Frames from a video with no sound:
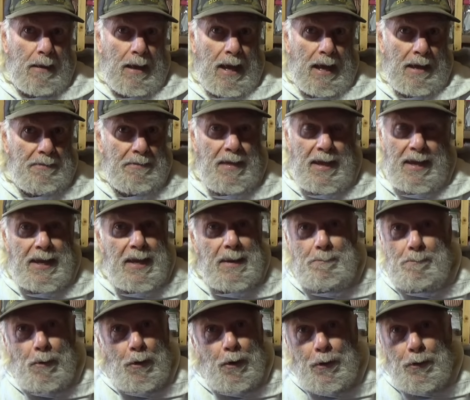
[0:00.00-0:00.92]
I think
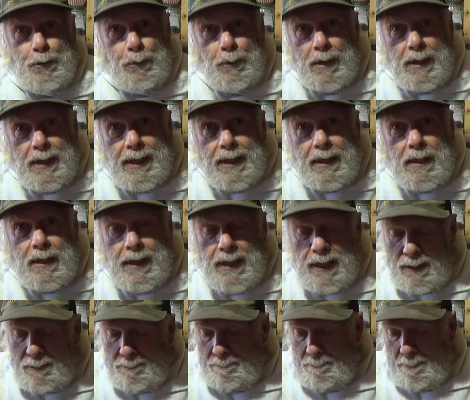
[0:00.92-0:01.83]
it burnt really
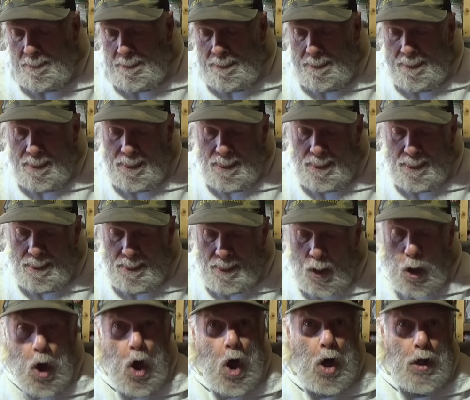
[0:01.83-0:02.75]
clean,
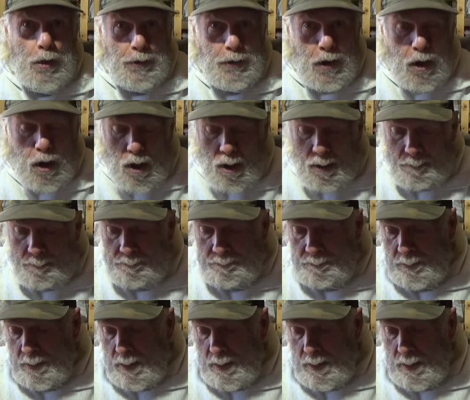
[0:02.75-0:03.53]
all in all.